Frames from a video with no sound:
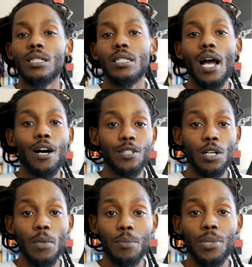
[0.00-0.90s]
Y'all
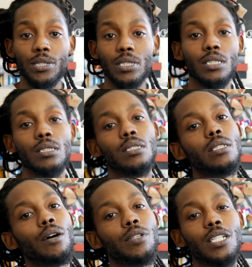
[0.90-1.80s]
know my broskies,
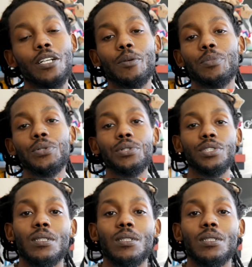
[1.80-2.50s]
Tony D and Bull.